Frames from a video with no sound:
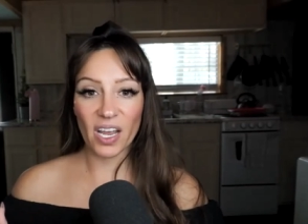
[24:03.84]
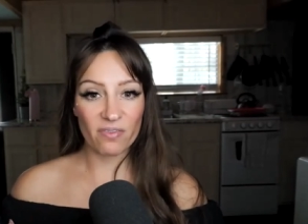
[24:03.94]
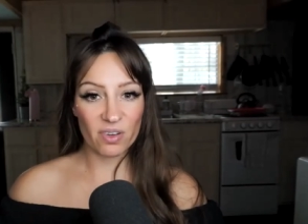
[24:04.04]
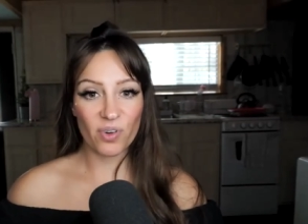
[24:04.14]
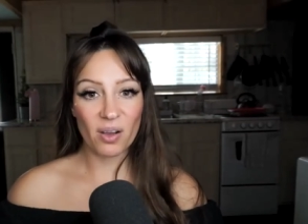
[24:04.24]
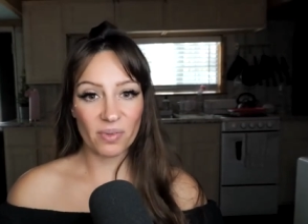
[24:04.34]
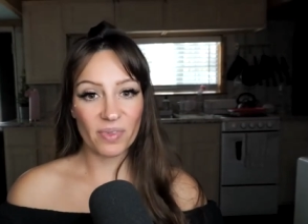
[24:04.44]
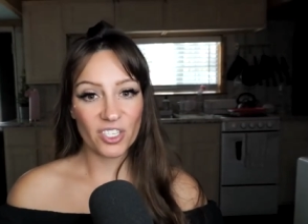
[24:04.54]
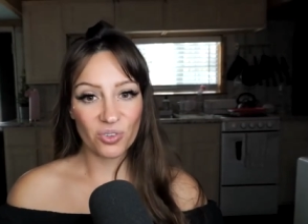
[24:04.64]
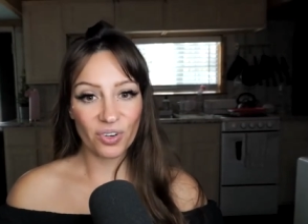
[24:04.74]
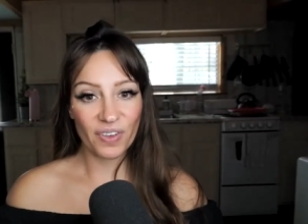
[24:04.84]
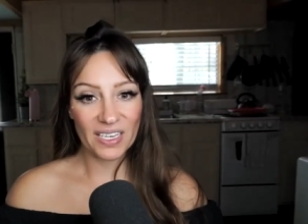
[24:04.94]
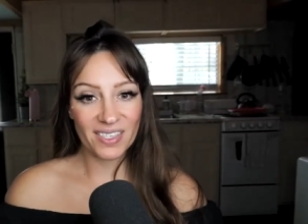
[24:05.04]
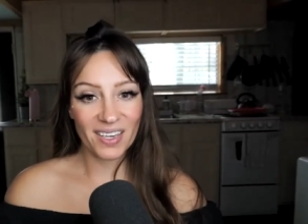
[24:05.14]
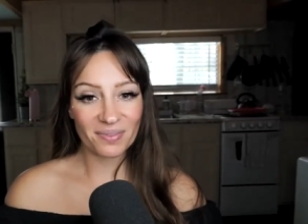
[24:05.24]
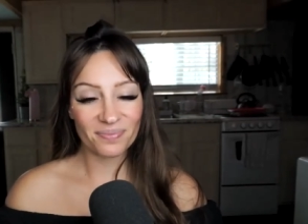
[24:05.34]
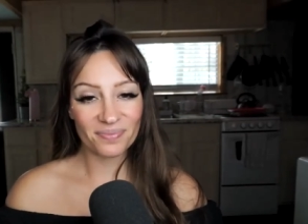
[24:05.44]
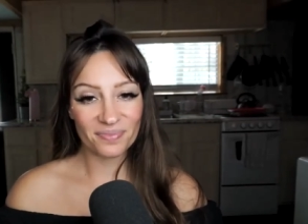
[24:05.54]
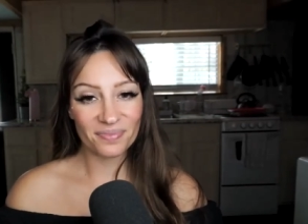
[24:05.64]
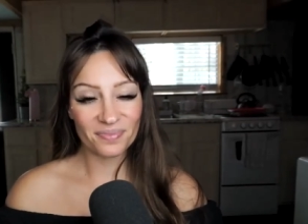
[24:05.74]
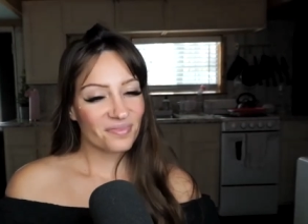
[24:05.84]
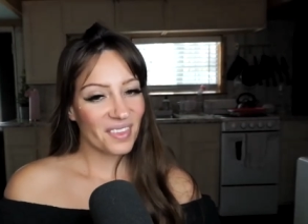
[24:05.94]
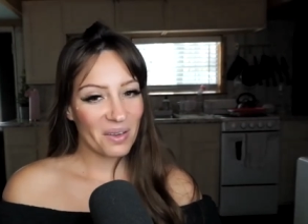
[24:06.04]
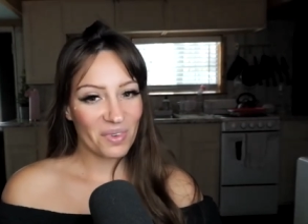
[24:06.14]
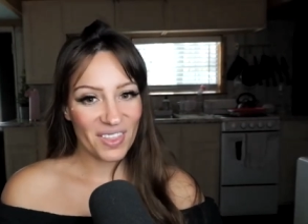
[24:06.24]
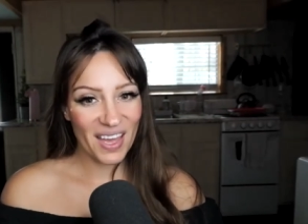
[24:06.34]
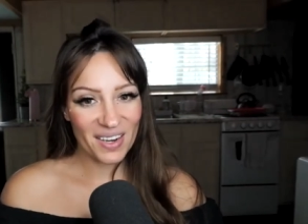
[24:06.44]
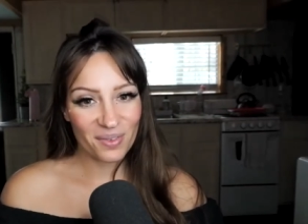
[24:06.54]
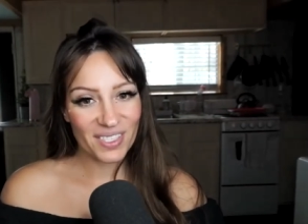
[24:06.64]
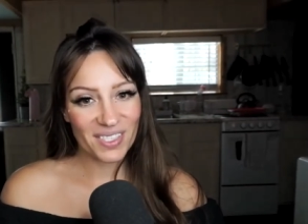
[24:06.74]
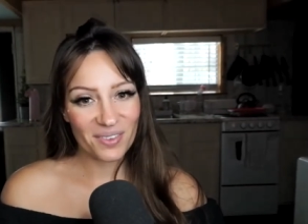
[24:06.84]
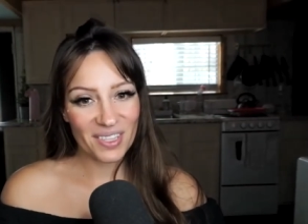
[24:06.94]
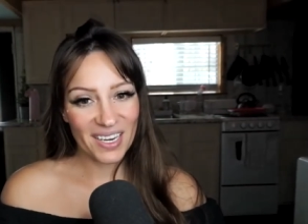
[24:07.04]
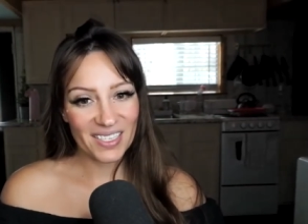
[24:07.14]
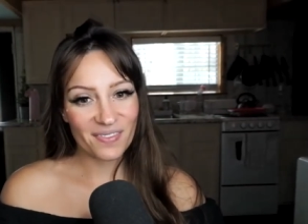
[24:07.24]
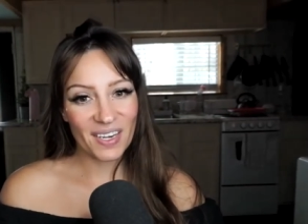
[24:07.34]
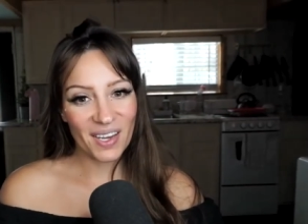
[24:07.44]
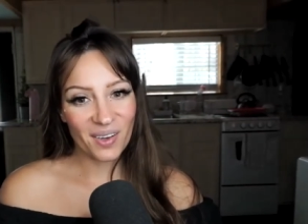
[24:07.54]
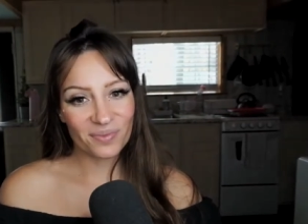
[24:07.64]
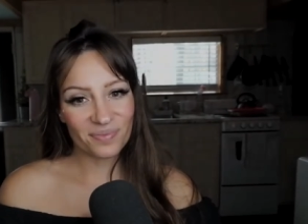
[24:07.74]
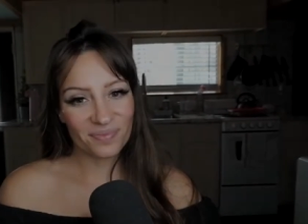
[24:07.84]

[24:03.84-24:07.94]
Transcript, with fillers: every problem that you are facing. And with that, I will see you in the next video.